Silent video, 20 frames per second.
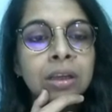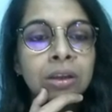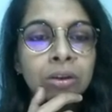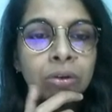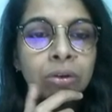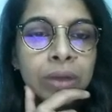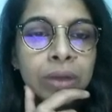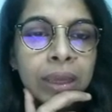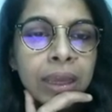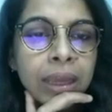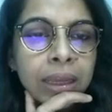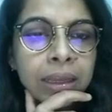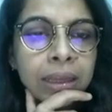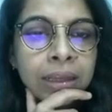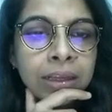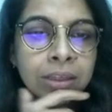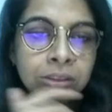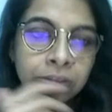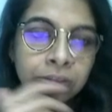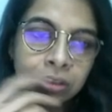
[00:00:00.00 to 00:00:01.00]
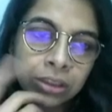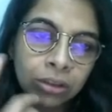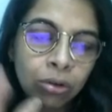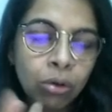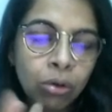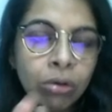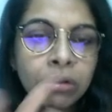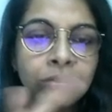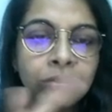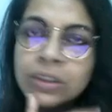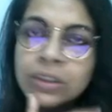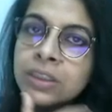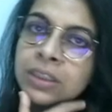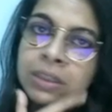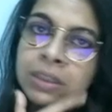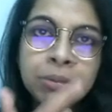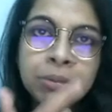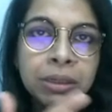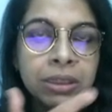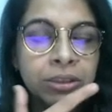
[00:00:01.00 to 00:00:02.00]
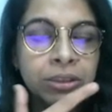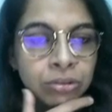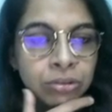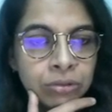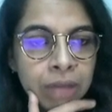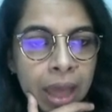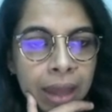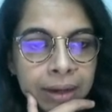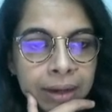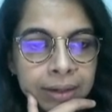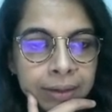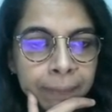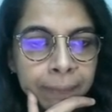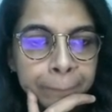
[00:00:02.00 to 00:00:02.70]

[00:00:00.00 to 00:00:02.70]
Okay? So the court was similar to that.